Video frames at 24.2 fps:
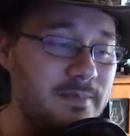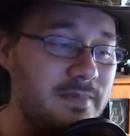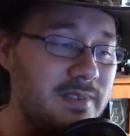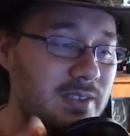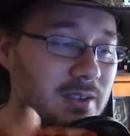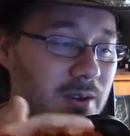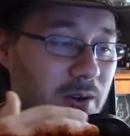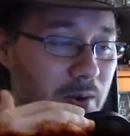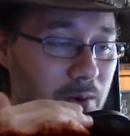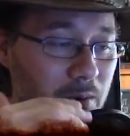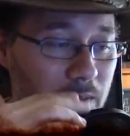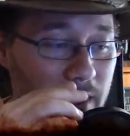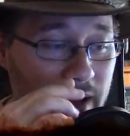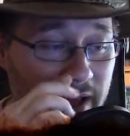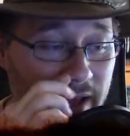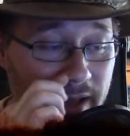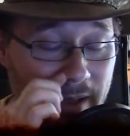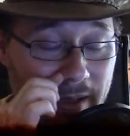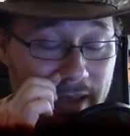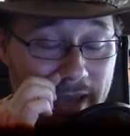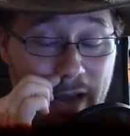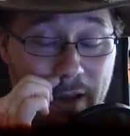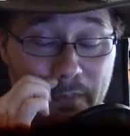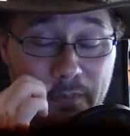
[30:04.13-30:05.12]
So
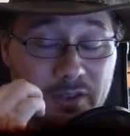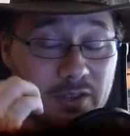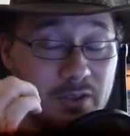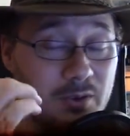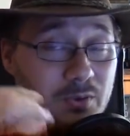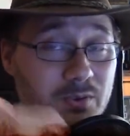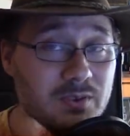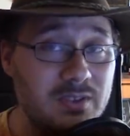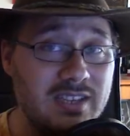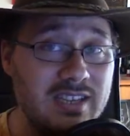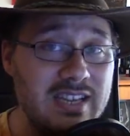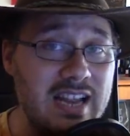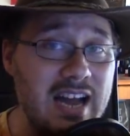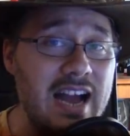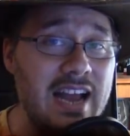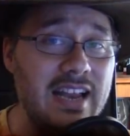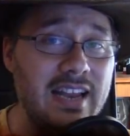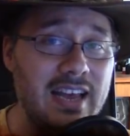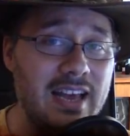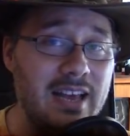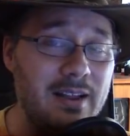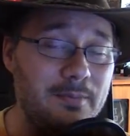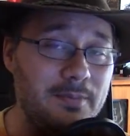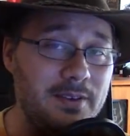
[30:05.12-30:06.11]
yeah, but those knight
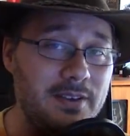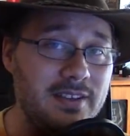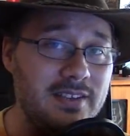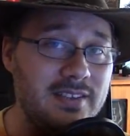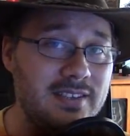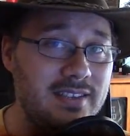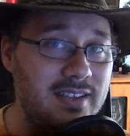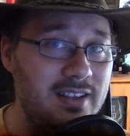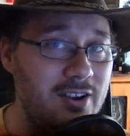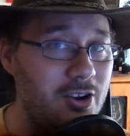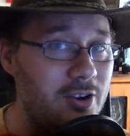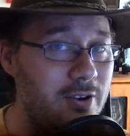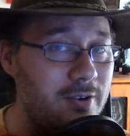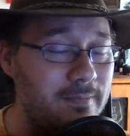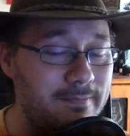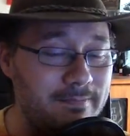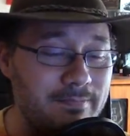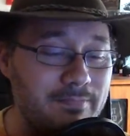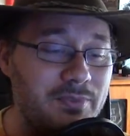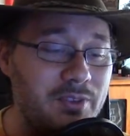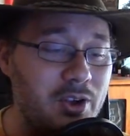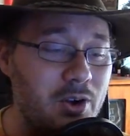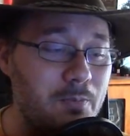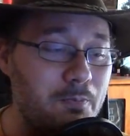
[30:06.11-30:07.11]
enemies, they're
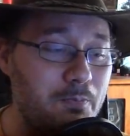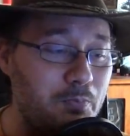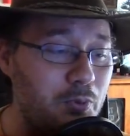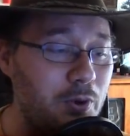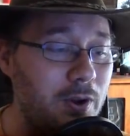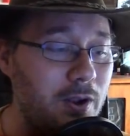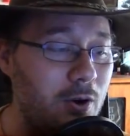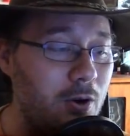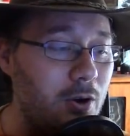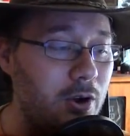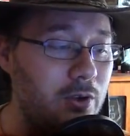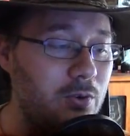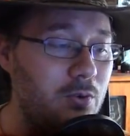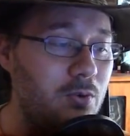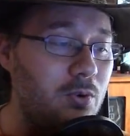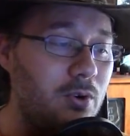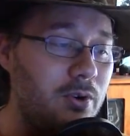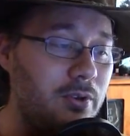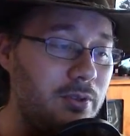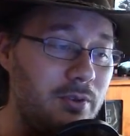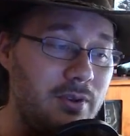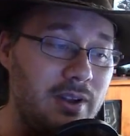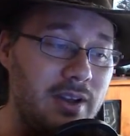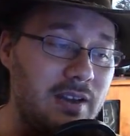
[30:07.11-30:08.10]
pretty
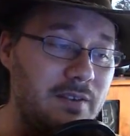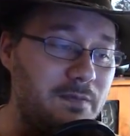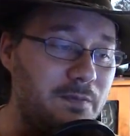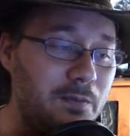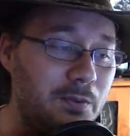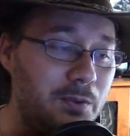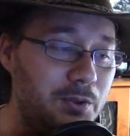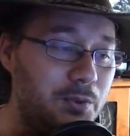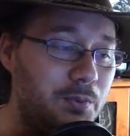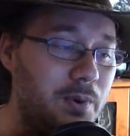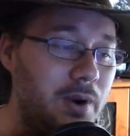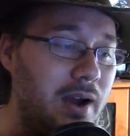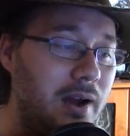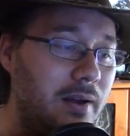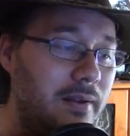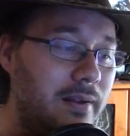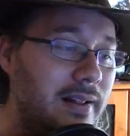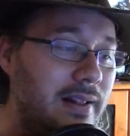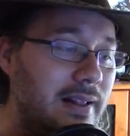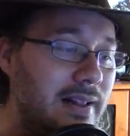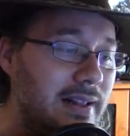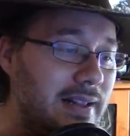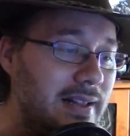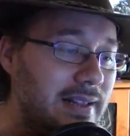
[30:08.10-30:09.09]
hardcore. They're not fooling around.
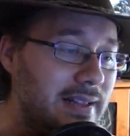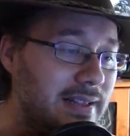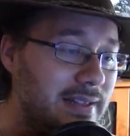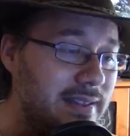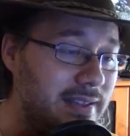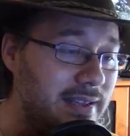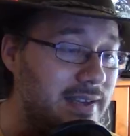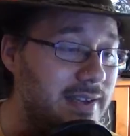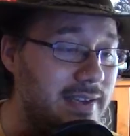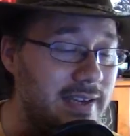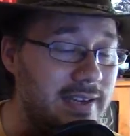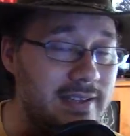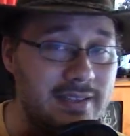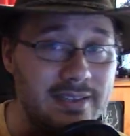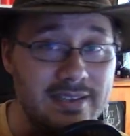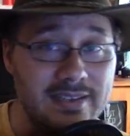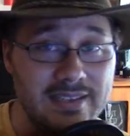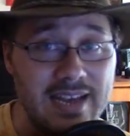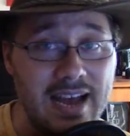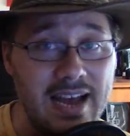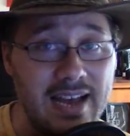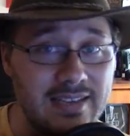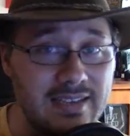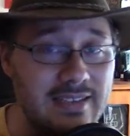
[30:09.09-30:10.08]
They kicked his
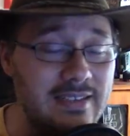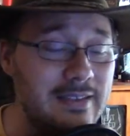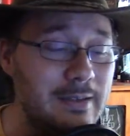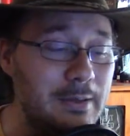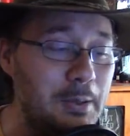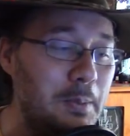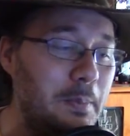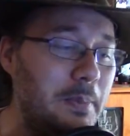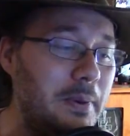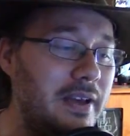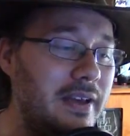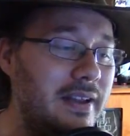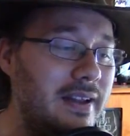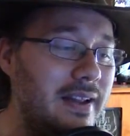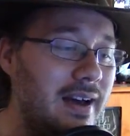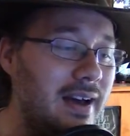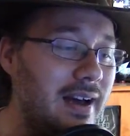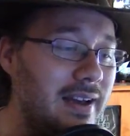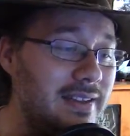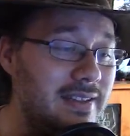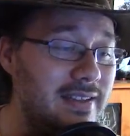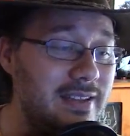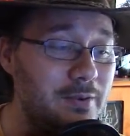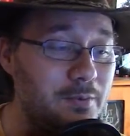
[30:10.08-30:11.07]
ass a little bit.
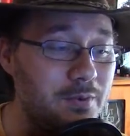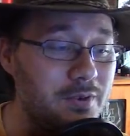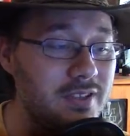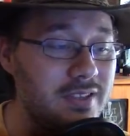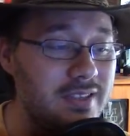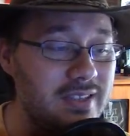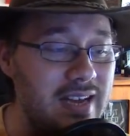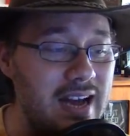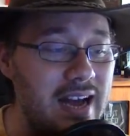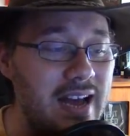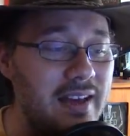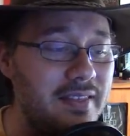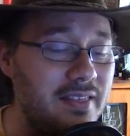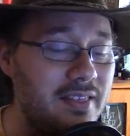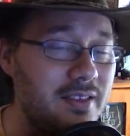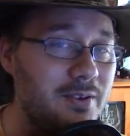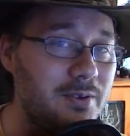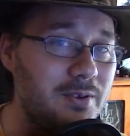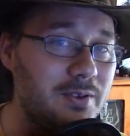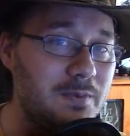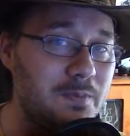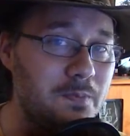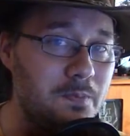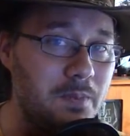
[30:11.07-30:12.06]
He didn't really die at
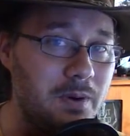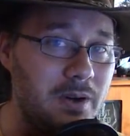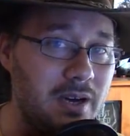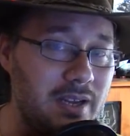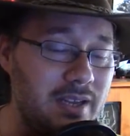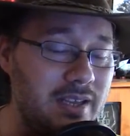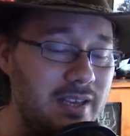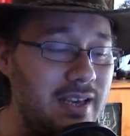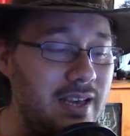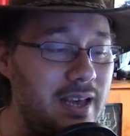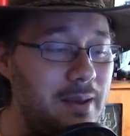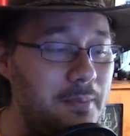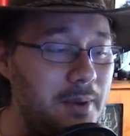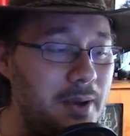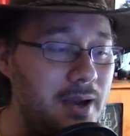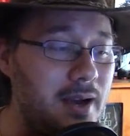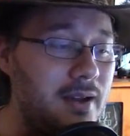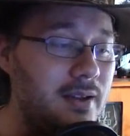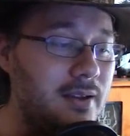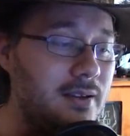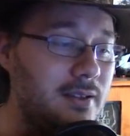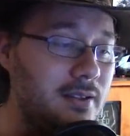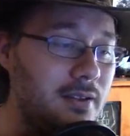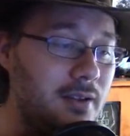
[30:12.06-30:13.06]
those, but he came
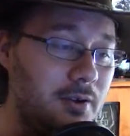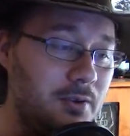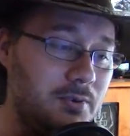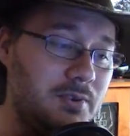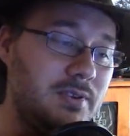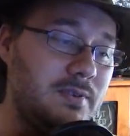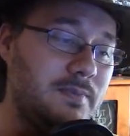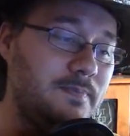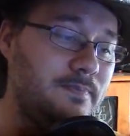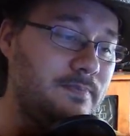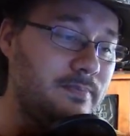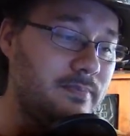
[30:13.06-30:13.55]
kind of close.